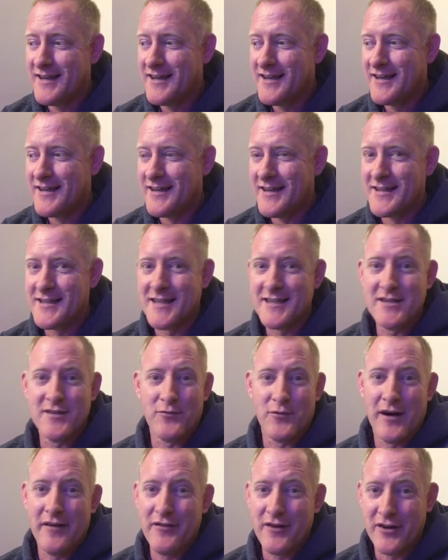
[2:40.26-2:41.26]
This isn't
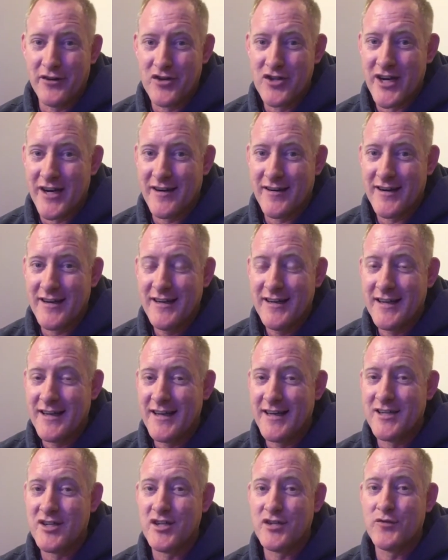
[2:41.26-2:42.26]
revolutionary.
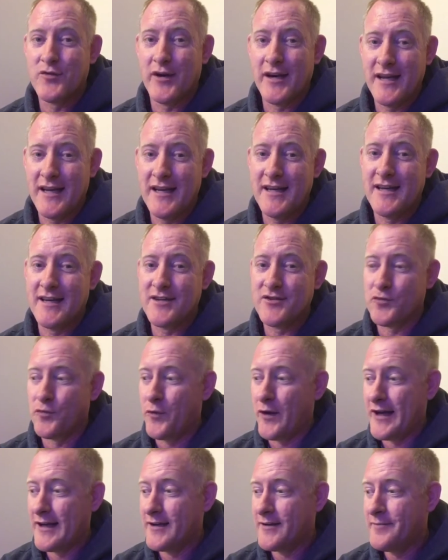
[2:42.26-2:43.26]
It's just what he does
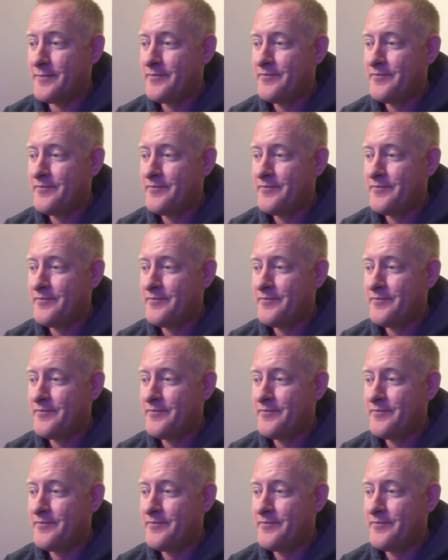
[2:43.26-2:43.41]
well.